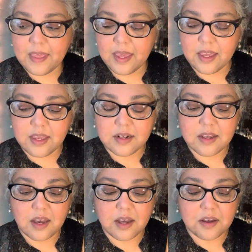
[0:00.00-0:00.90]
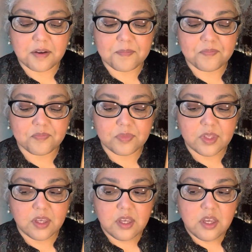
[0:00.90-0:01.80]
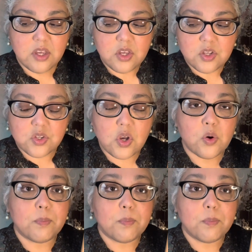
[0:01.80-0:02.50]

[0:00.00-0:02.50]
And um, so,